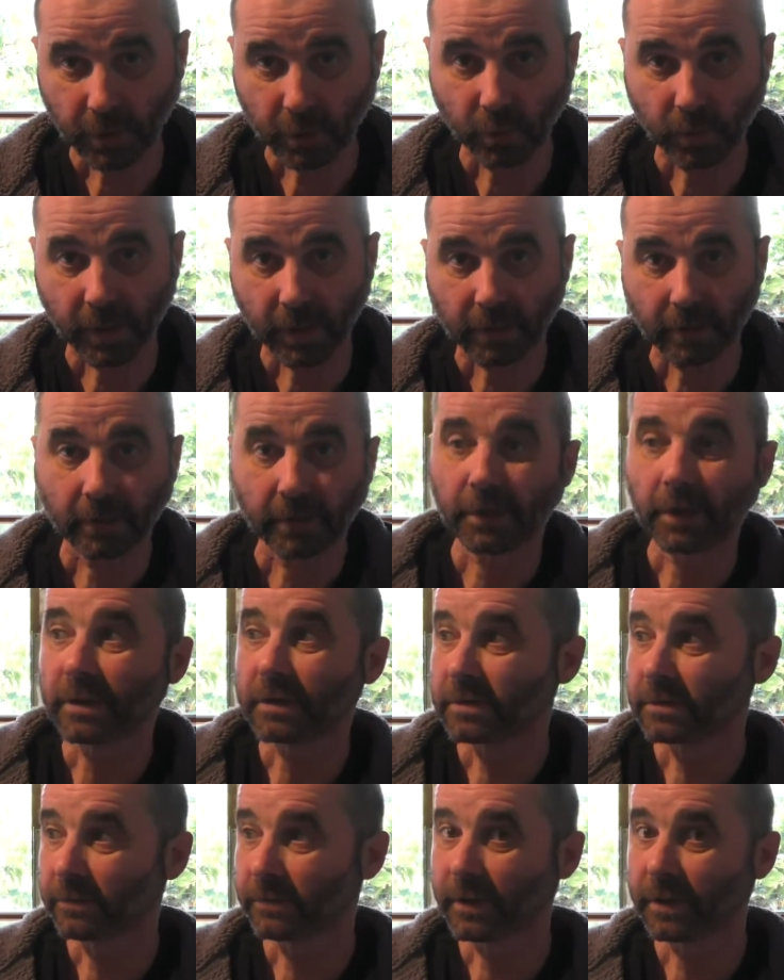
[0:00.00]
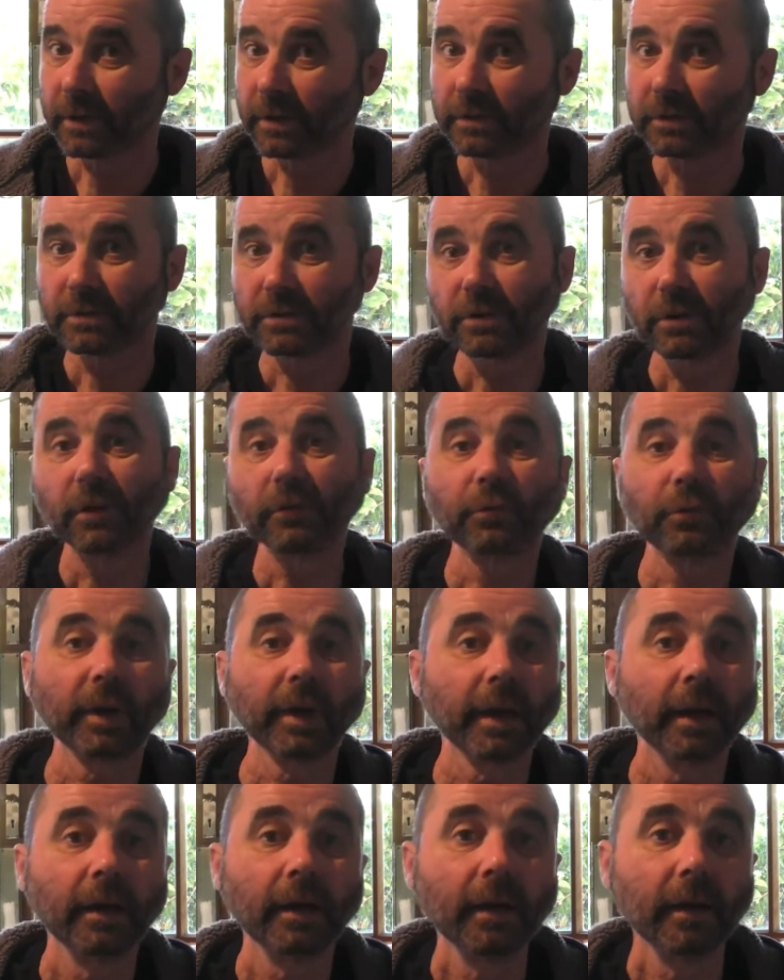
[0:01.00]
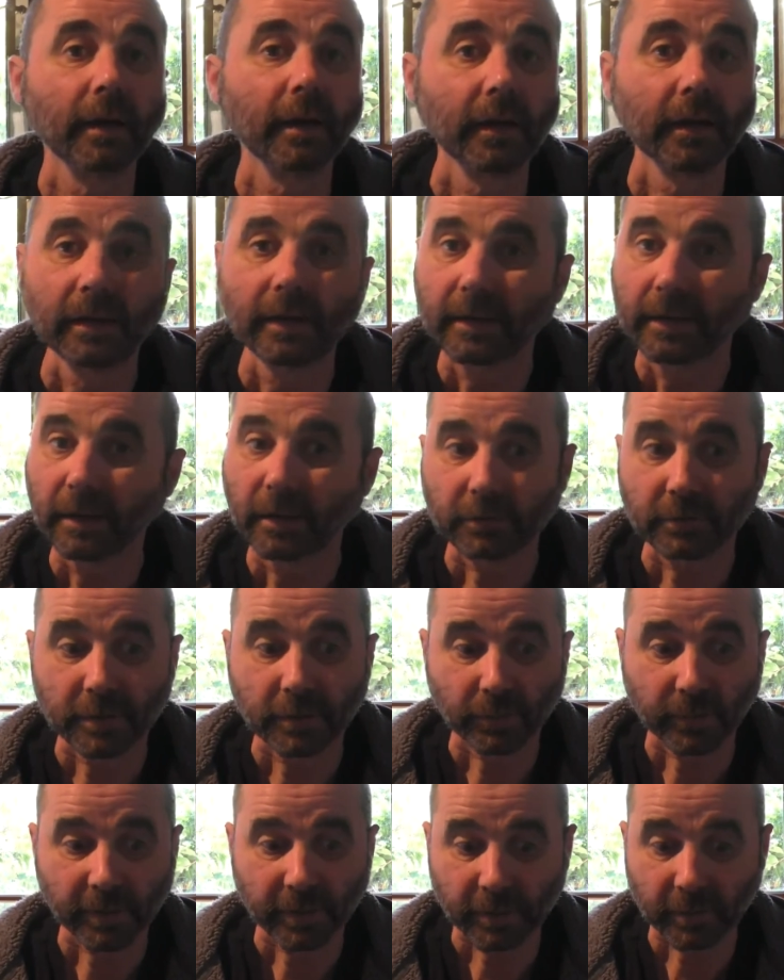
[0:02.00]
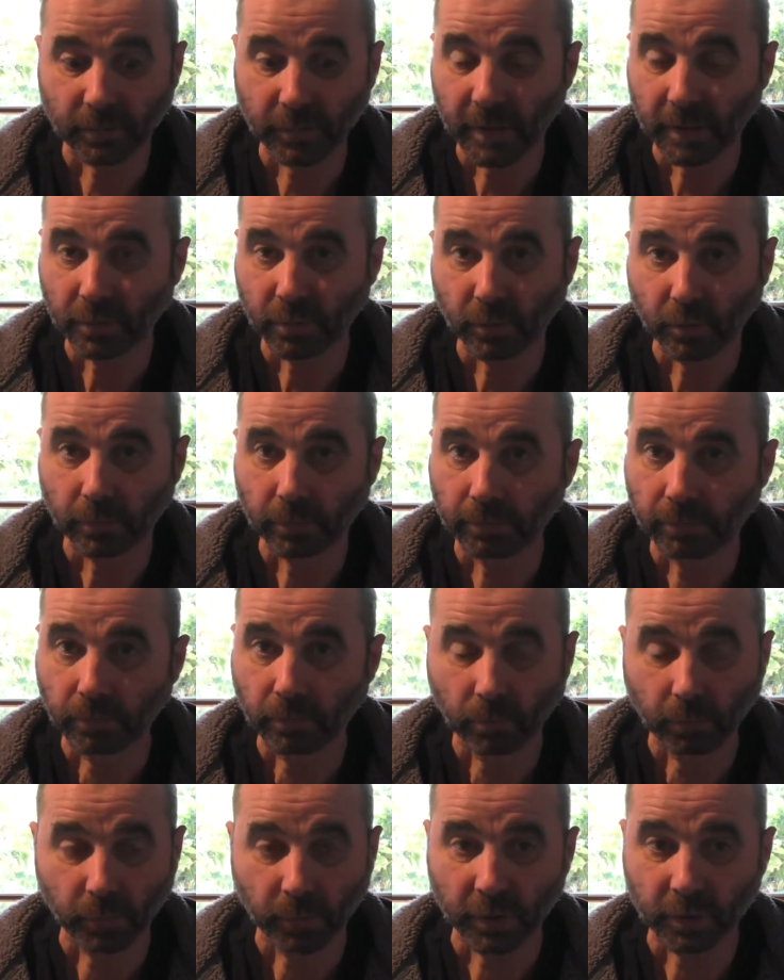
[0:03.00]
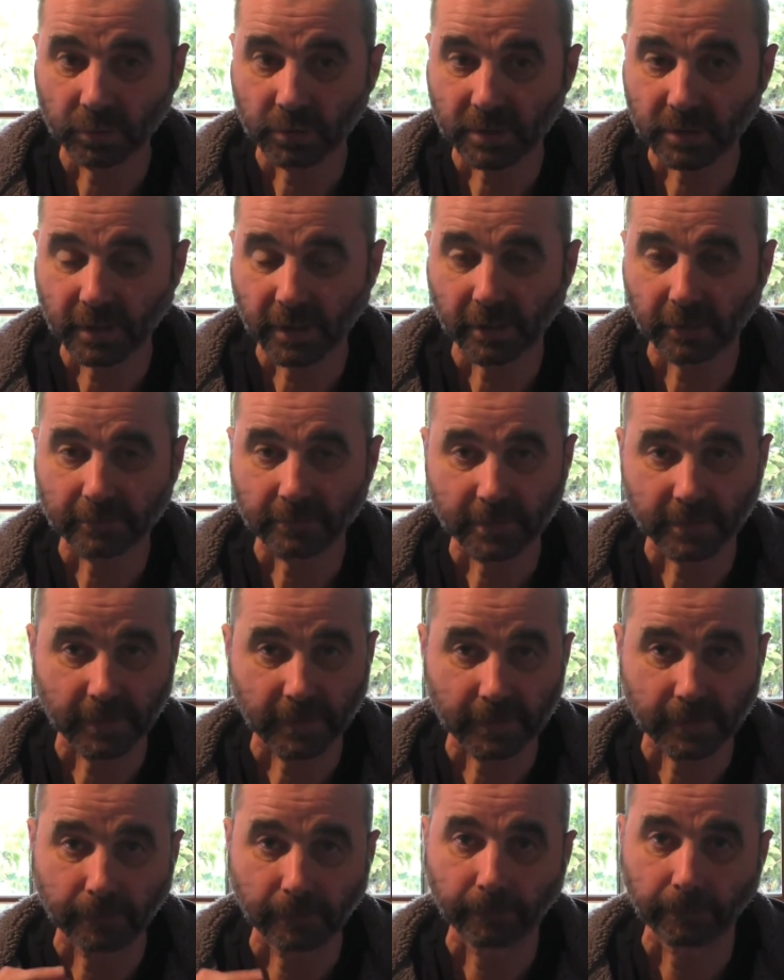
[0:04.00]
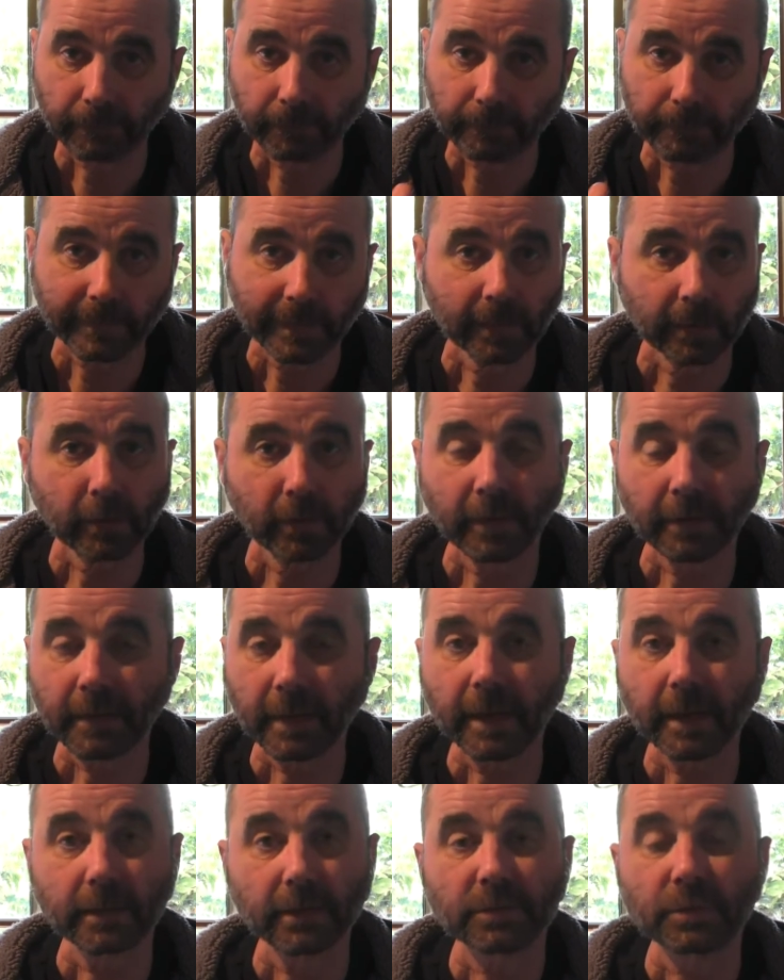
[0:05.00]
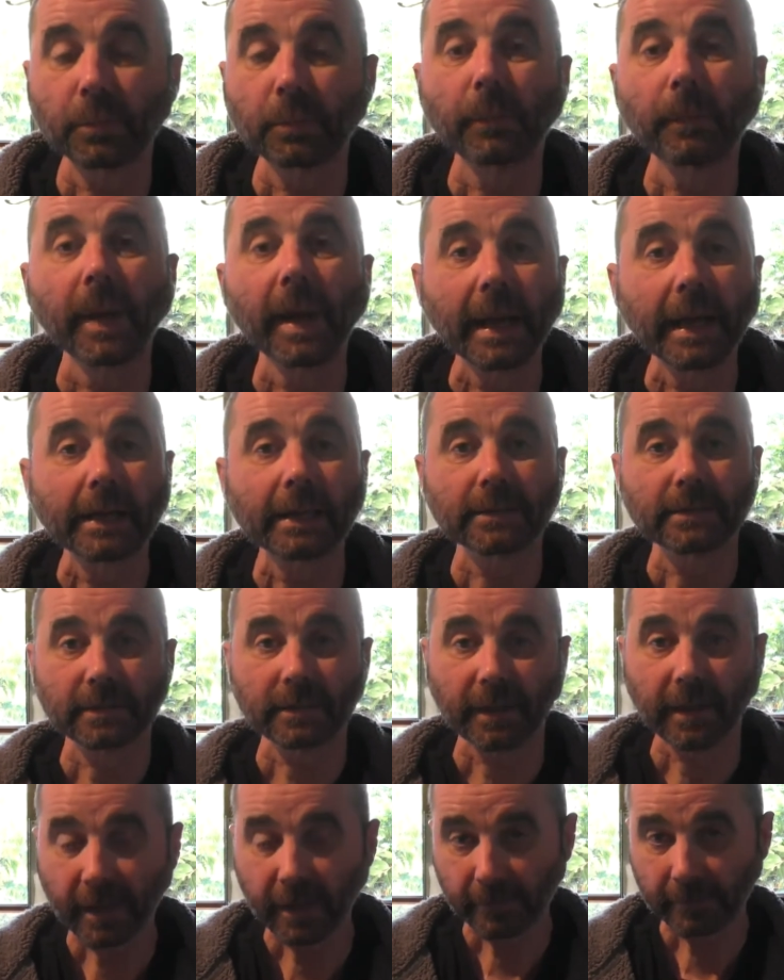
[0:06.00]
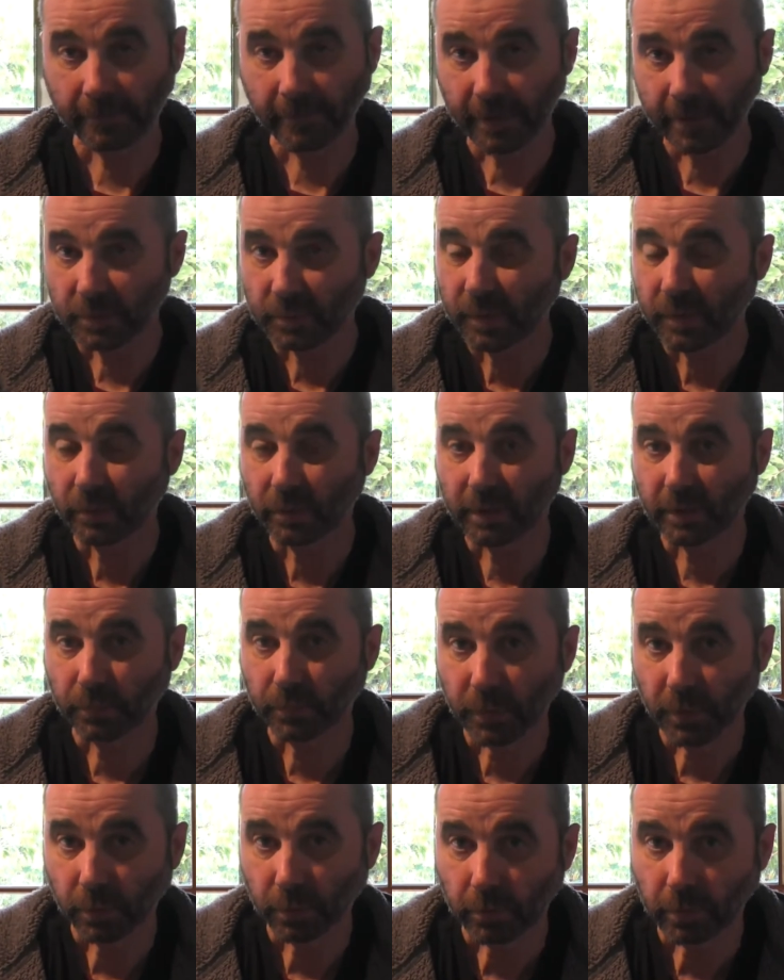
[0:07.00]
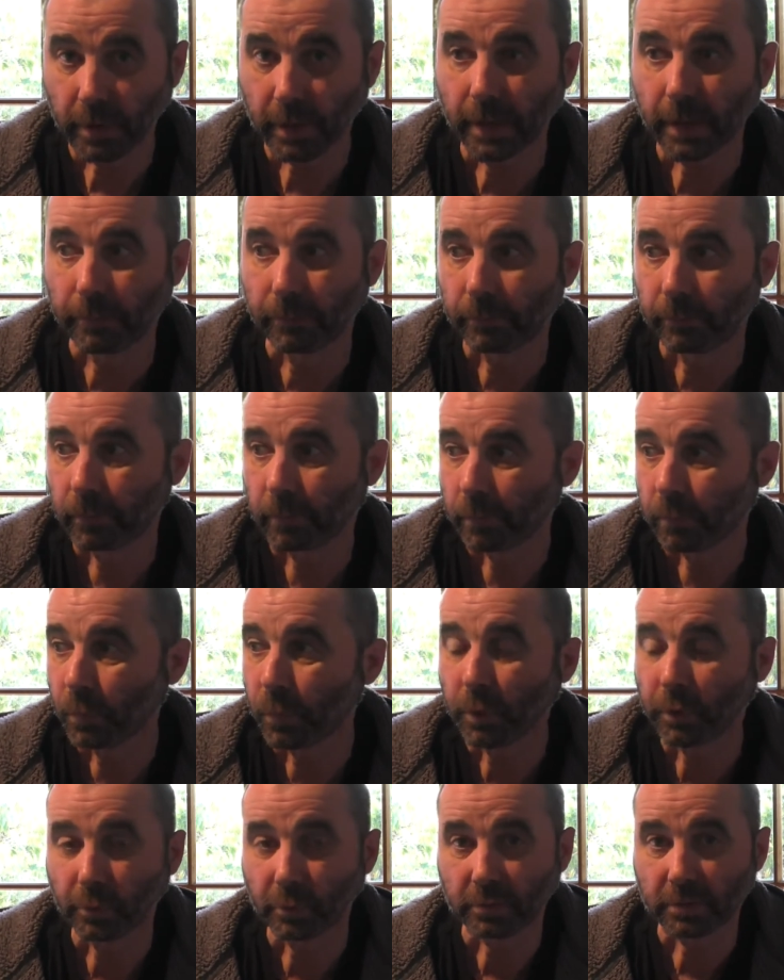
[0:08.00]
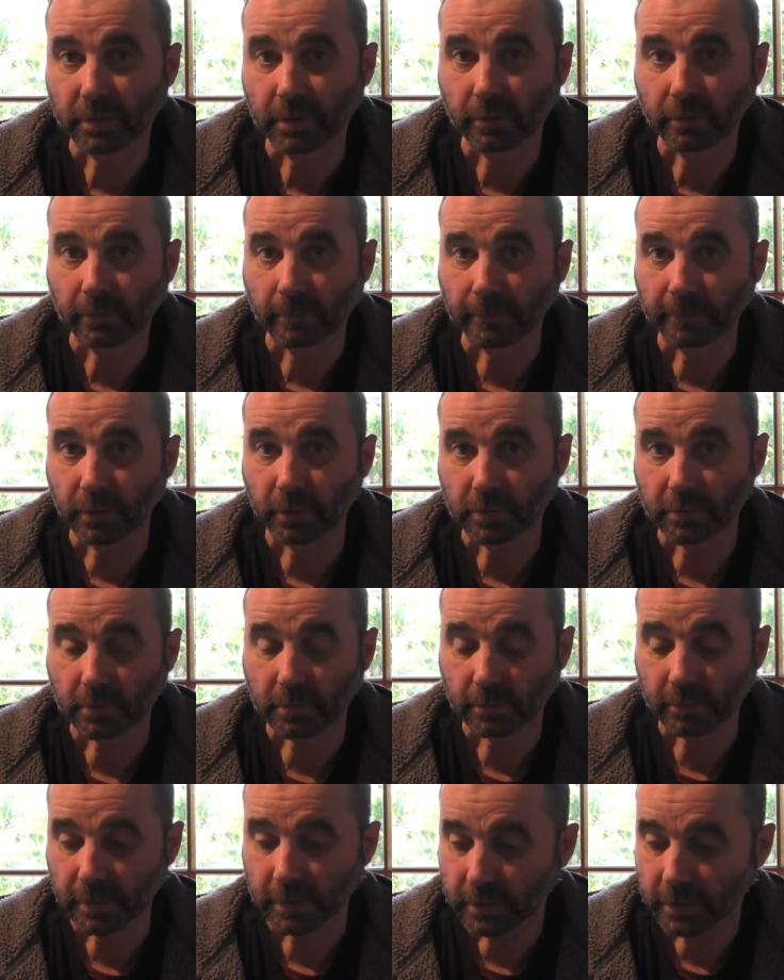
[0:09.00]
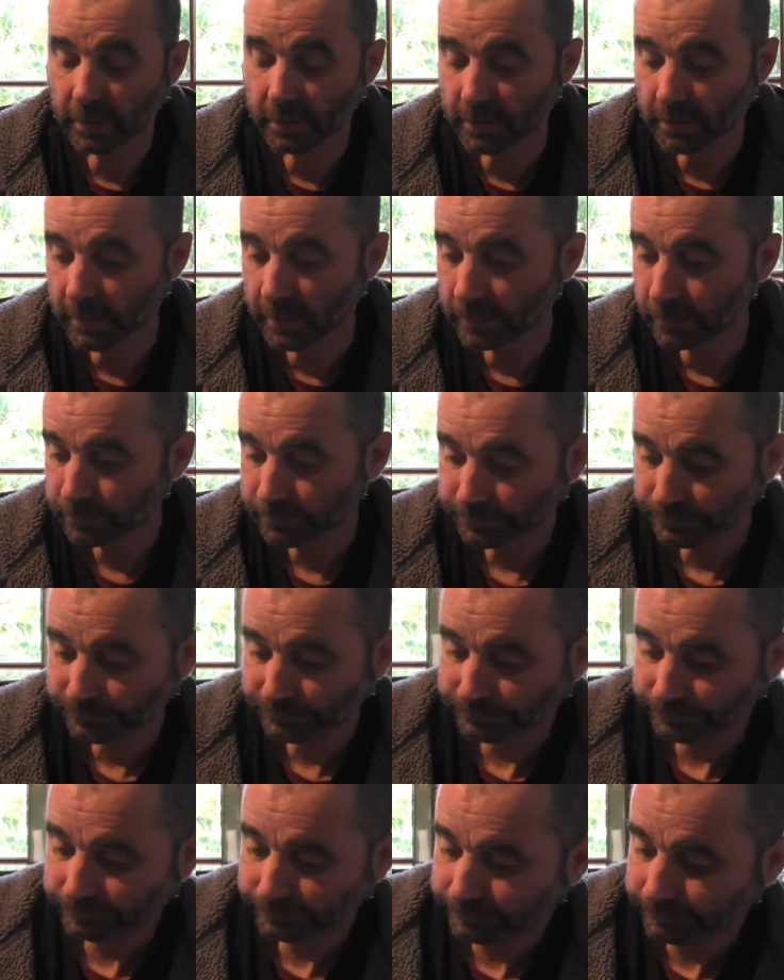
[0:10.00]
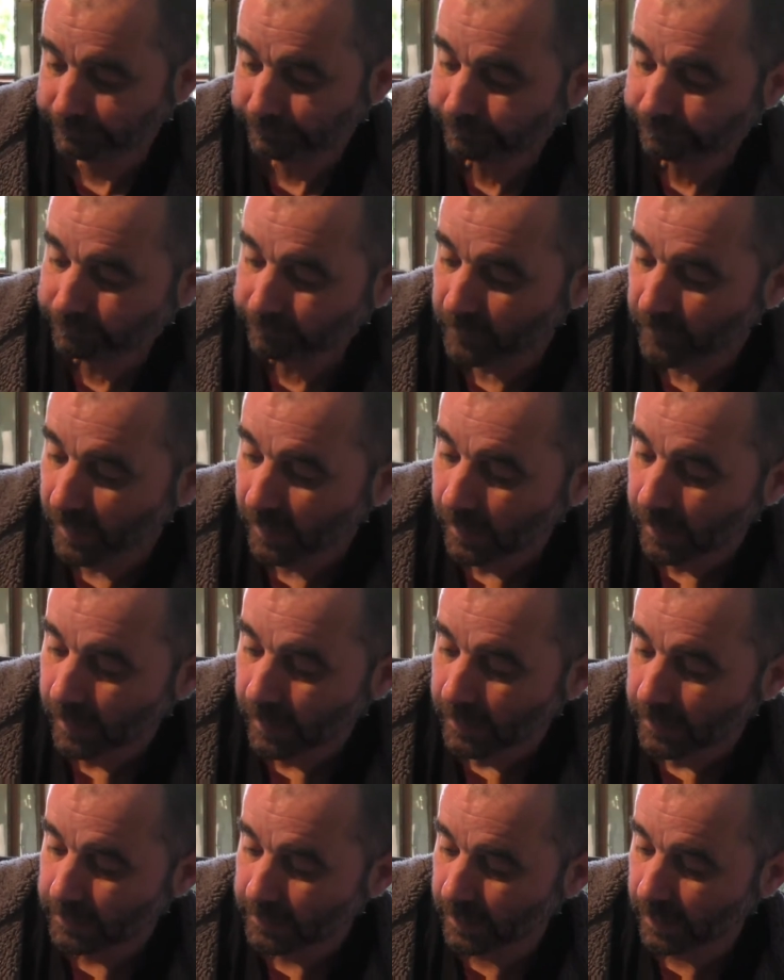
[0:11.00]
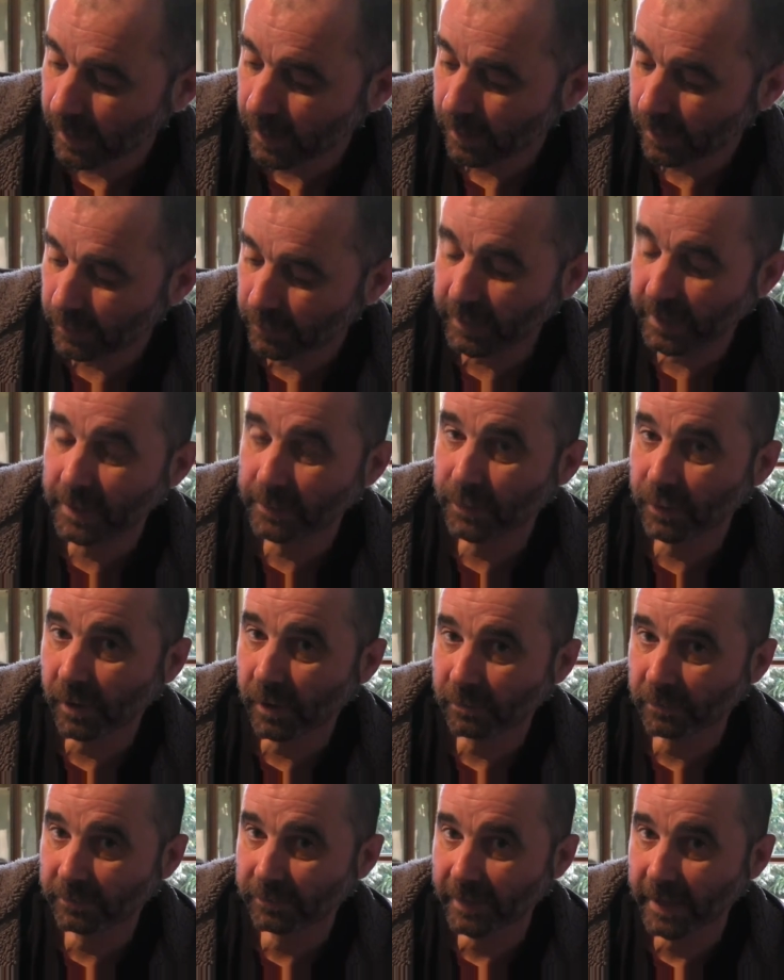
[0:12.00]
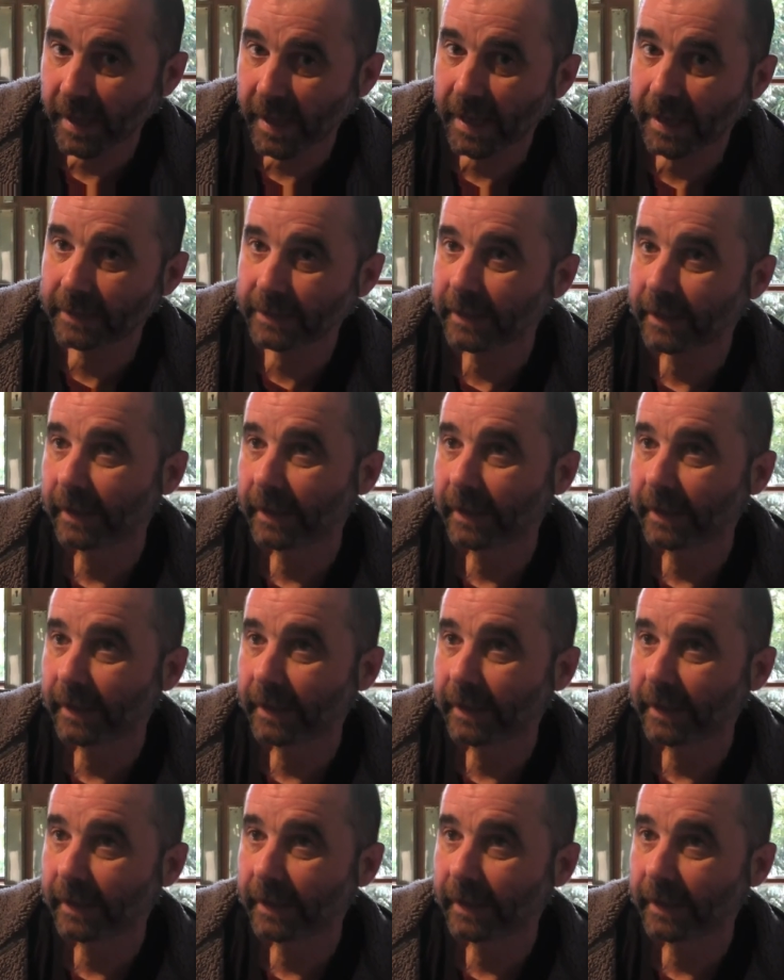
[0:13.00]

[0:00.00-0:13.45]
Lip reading: quick. I know it's very good software. I've seen plenty of people build stuff just like that. It's amazing how fast people can build models in Fusion 360. So I'll keep on with that.